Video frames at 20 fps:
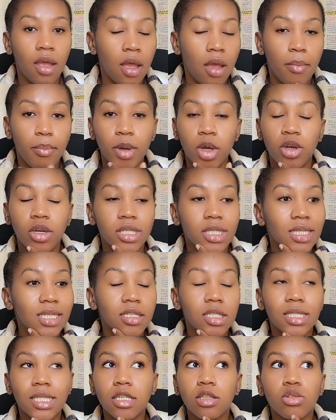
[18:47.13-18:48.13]
because
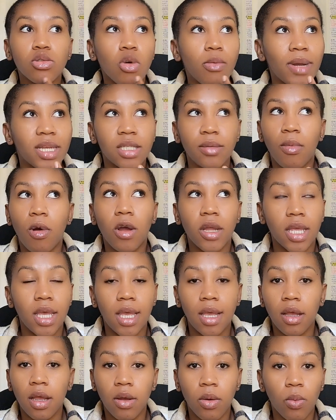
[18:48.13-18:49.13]
there's just so much
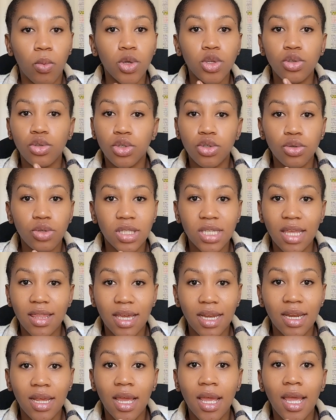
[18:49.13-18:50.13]
marking when you tutor
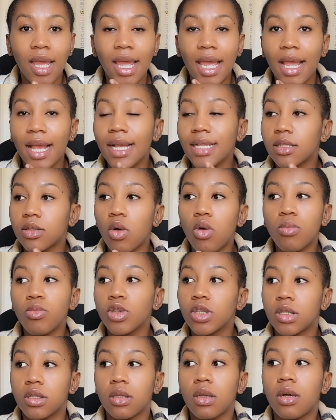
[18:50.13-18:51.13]
that it's
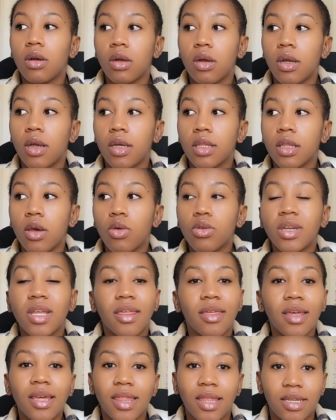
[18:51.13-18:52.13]
almost the only
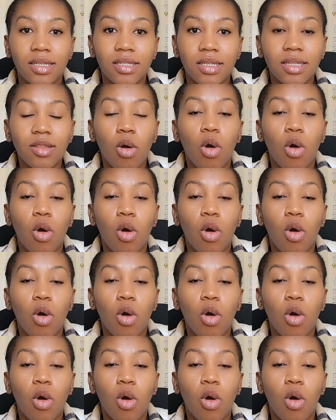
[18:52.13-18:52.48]
thing that